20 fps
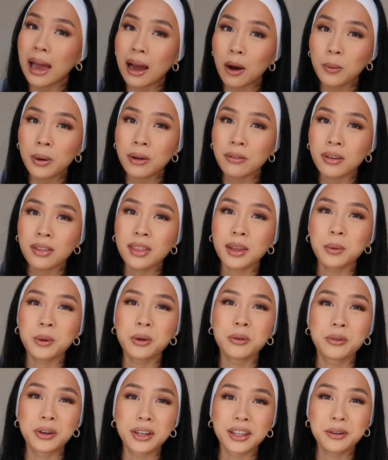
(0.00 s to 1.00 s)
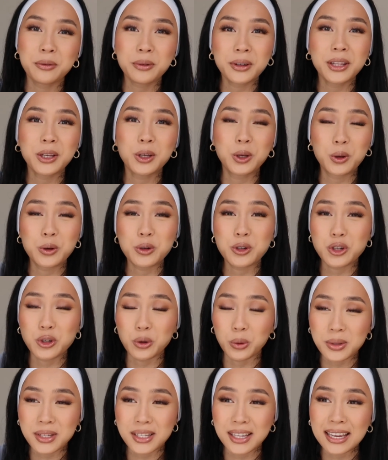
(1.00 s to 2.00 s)
however there were really really cute
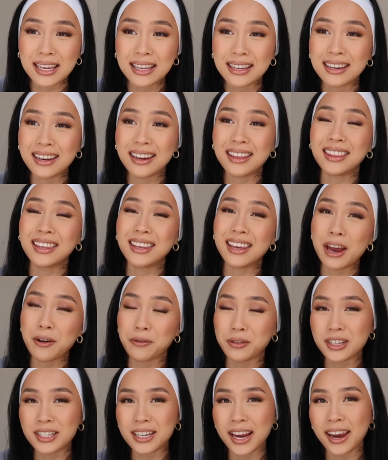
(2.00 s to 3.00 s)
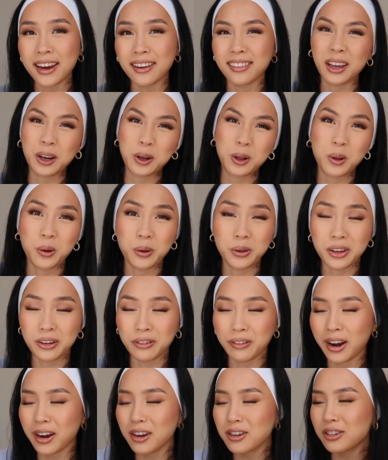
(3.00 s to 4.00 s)
shorts in the everyday like clothing
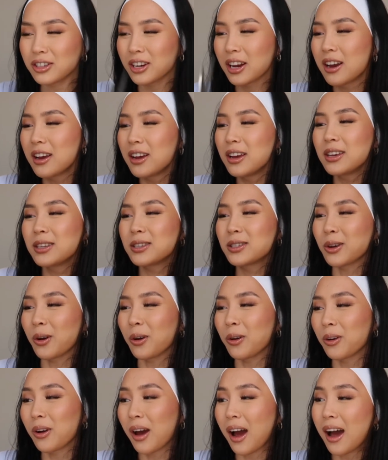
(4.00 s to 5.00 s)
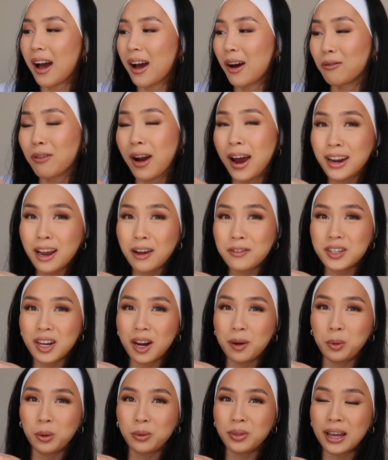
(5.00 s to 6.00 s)
range so right after
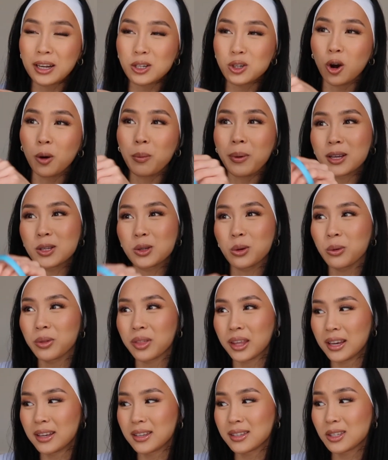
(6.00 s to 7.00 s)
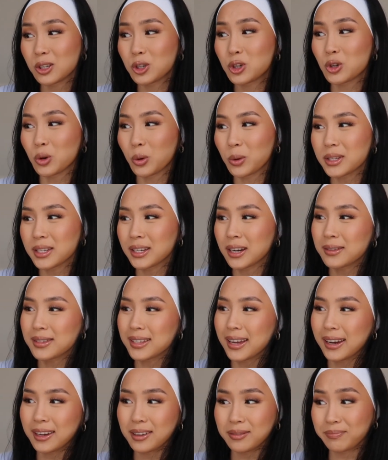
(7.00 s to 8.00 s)
I bought that top I saw these shorts and I was
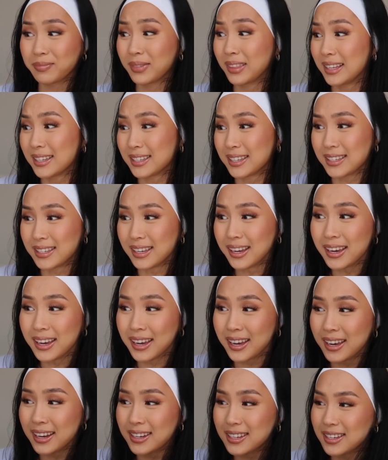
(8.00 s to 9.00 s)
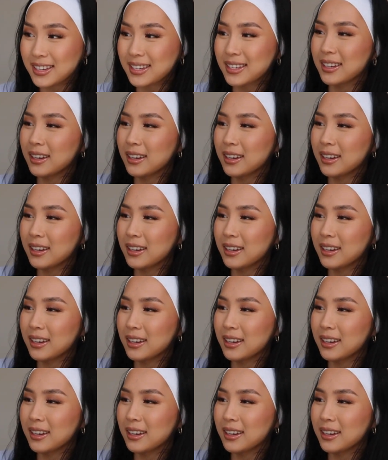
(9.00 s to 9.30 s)
like this is it